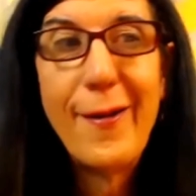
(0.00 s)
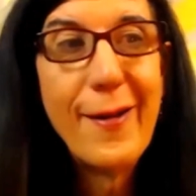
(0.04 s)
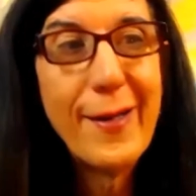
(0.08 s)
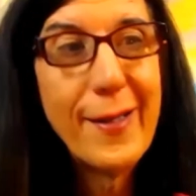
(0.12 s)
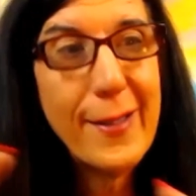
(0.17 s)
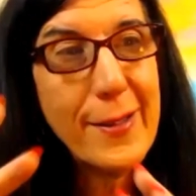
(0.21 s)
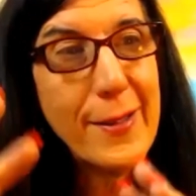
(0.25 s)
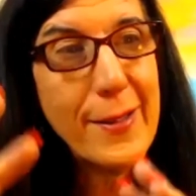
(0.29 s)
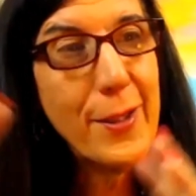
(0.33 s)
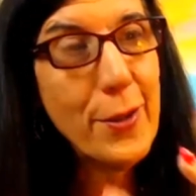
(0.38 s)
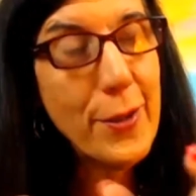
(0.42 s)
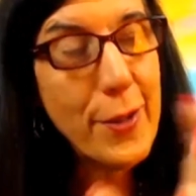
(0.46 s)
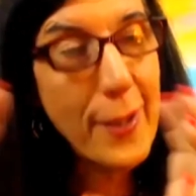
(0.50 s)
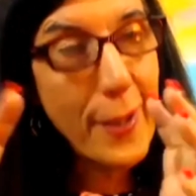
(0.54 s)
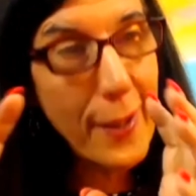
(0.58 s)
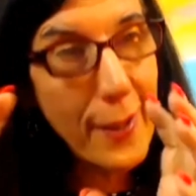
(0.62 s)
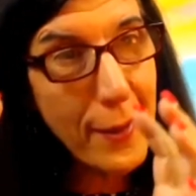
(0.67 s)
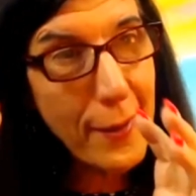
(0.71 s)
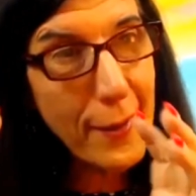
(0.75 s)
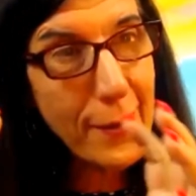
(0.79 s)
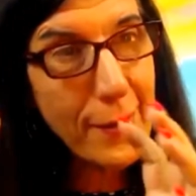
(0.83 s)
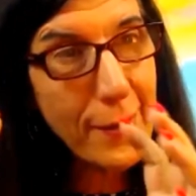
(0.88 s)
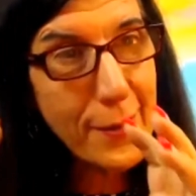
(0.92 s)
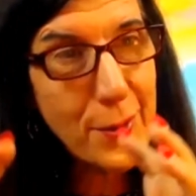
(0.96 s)
Because there's a
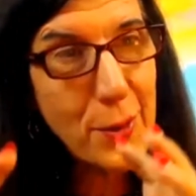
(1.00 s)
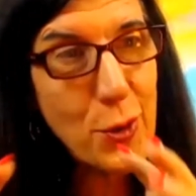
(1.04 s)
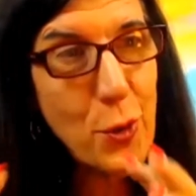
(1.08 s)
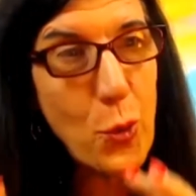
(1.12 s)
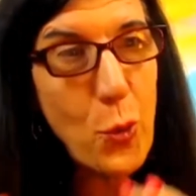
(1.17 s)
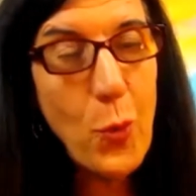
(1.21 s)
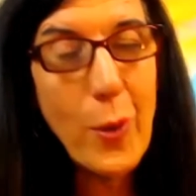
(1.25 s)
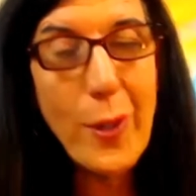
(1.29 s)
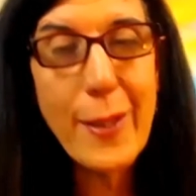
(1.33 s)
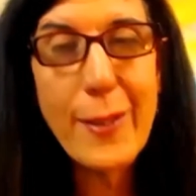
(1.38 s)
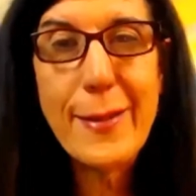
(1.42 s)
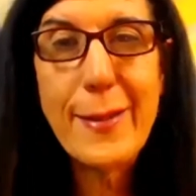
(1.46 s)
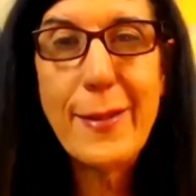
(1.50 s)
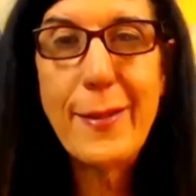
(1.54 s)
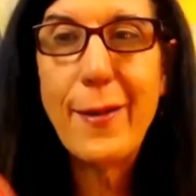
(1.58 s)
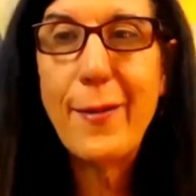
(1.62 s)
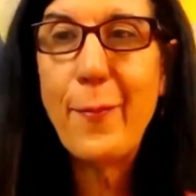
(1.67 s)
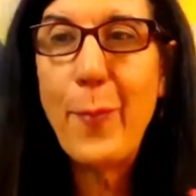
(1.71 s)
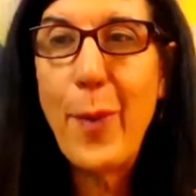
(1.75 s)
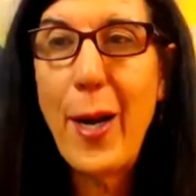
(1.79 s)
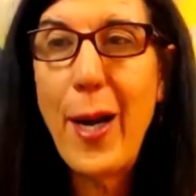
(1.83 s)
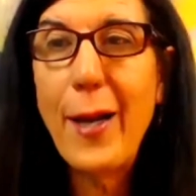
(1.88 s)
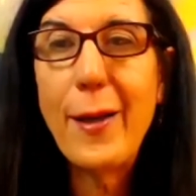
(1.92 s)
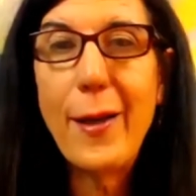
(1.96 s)
little twist in
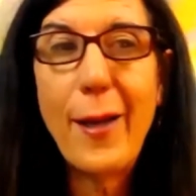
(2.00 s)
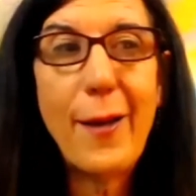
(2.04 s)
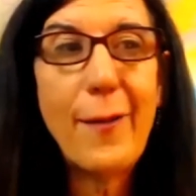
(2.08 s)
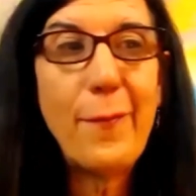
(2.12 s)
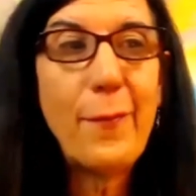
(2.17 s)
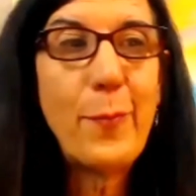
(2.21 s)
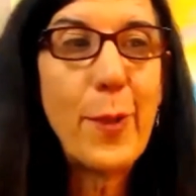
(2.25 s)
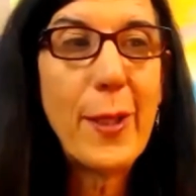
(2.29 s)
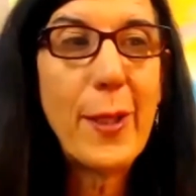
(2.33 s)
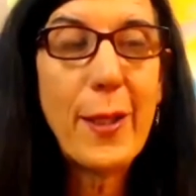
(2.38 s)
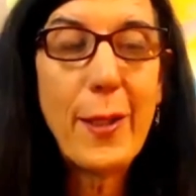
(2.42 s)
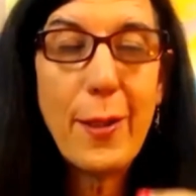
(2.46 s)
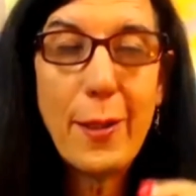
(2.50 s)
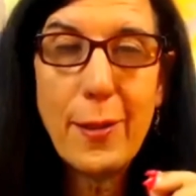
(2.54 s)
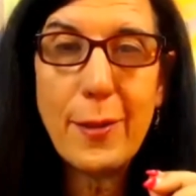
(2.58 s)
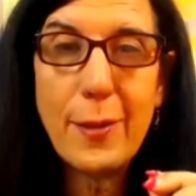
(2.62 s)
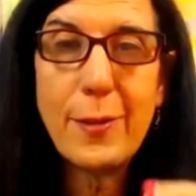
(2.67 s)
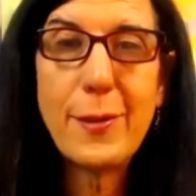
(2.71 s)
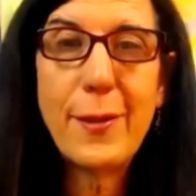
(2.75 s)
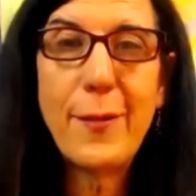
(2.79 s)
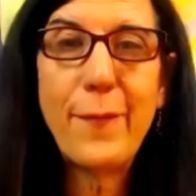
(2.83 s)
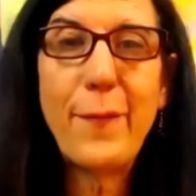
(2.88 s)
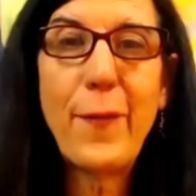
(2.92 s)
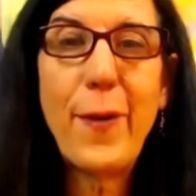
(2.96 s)
my life
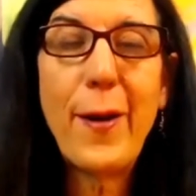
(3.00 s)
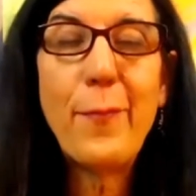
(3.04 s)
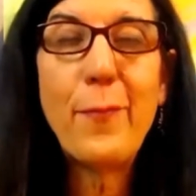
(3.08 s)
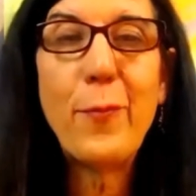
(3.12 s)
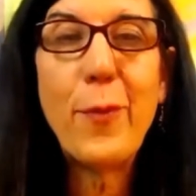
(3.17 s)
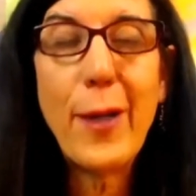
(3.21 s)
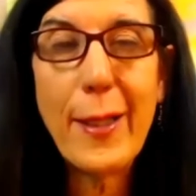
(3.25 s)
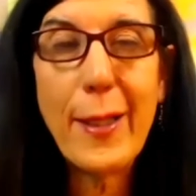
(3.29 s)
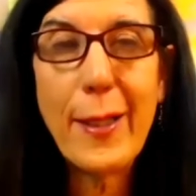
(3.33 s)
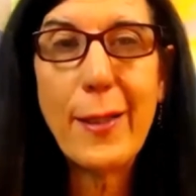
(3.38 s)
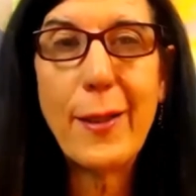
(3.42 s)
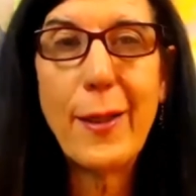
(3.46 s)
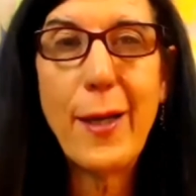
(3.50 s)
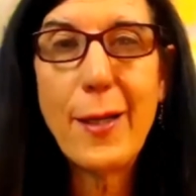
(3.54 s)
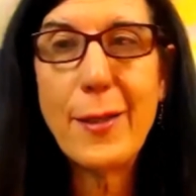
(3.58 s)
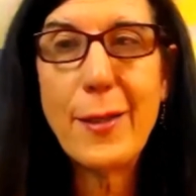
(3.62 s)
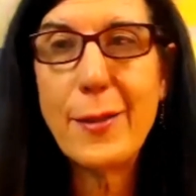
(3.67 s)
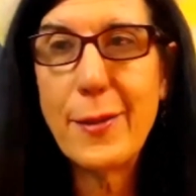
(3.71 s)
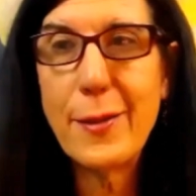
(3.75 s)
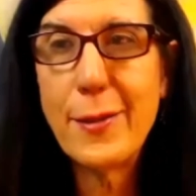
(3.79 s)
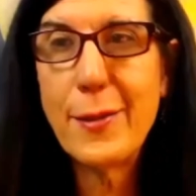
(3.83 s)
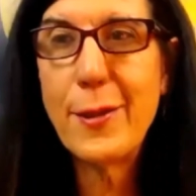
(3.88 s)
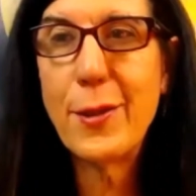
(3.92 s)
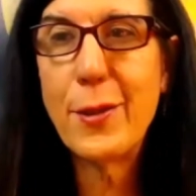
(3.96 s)
because if I'm
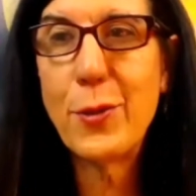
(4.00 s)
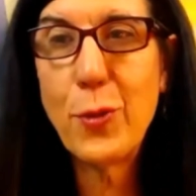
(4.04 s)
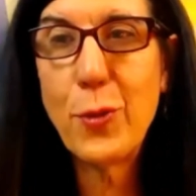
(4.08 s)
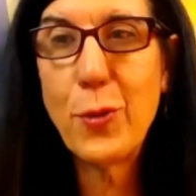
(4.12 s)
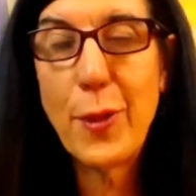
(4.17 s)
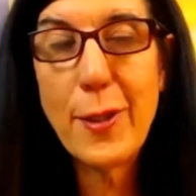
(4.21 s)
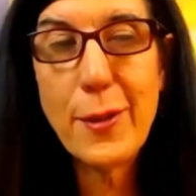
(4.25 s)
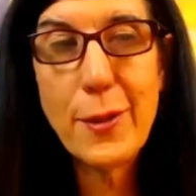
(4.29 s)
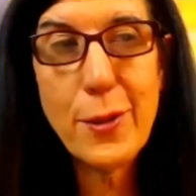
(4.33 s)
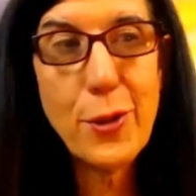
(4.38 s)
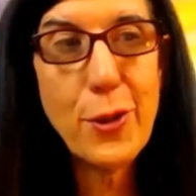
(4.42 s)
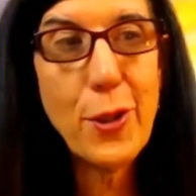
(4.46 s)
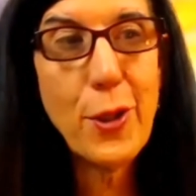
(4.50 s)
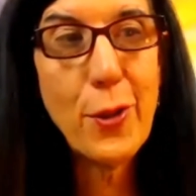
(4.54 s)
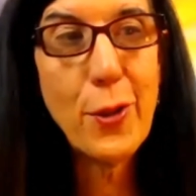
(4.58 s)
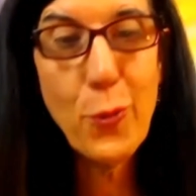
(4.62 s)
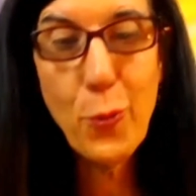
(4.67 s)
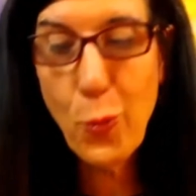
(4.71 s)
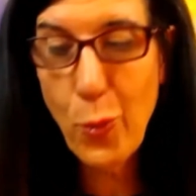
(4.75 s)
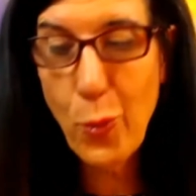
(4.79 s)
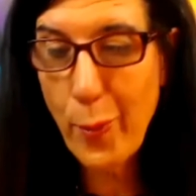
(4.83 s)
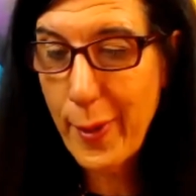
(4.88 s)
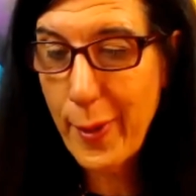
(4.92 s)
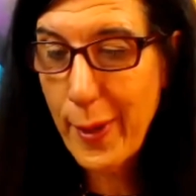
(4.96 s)
recognized as a transgender
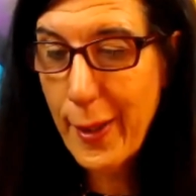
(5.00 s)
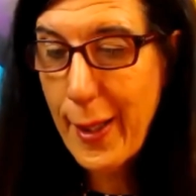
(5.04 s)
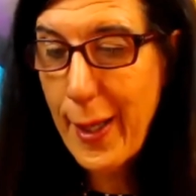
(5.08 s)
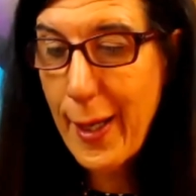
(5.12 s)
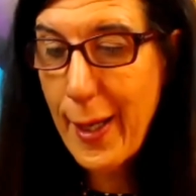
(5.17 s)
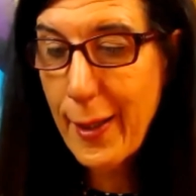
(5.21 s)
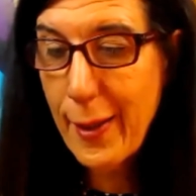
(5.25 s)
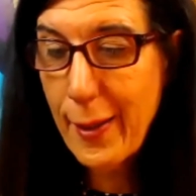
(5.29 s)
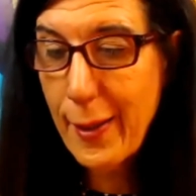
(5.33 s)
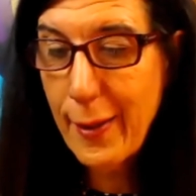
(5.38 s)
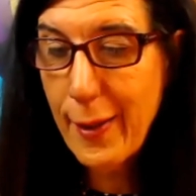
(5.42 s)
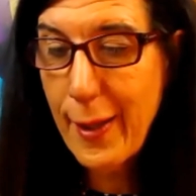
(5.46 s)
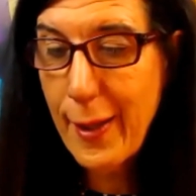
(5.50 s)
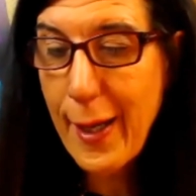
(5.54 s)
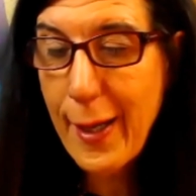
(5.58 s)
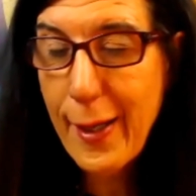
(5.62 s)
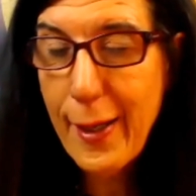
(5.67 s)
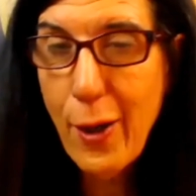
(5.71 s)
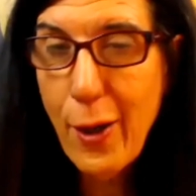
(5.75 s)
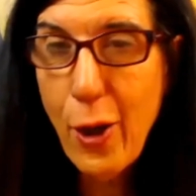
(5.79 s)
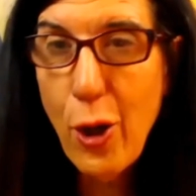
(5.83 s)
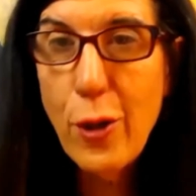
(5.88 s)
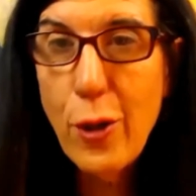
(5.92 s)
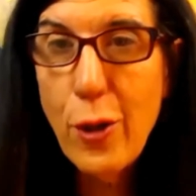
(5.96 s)
woman, that that
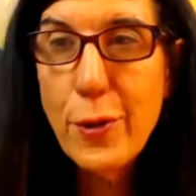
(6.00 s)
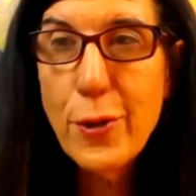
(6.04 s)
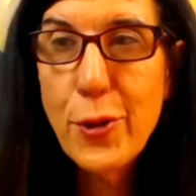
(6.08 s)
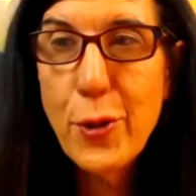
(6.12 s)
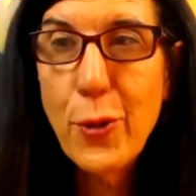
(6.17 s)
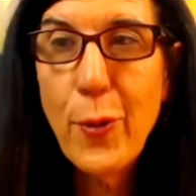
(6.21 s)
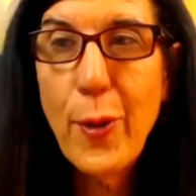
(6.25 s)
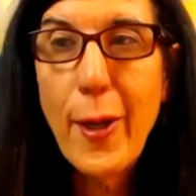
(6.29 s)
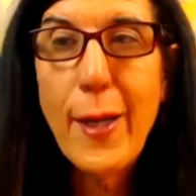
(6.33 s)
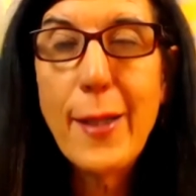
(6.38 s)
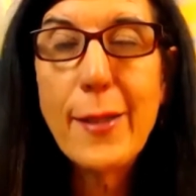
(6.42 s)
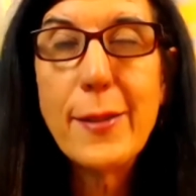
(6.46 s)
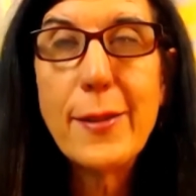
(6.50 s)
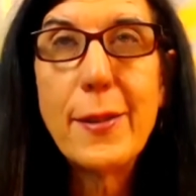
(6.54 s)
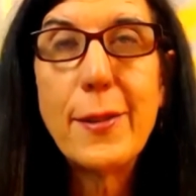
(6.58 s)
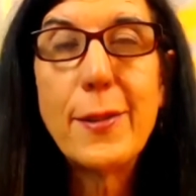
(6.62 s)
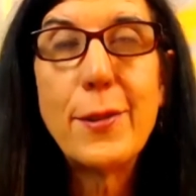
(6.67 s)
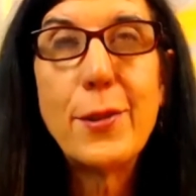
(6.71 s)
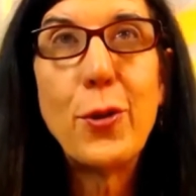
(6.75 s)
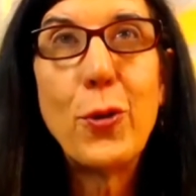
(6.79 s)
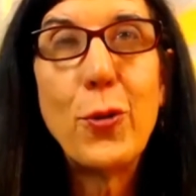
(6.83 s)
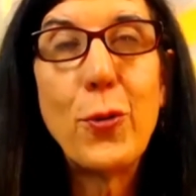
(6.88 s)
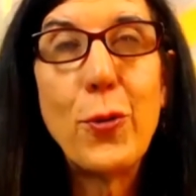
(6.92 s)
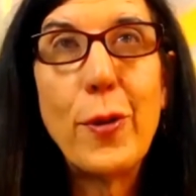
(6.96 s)
also has
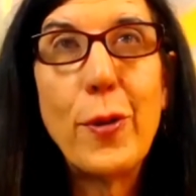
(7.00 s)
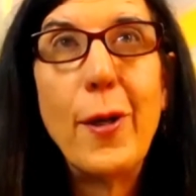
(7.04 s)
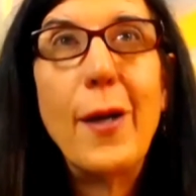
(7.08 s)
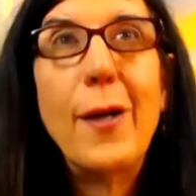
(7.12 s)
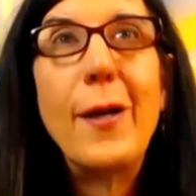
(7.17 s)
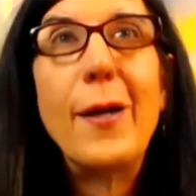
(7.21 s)
its own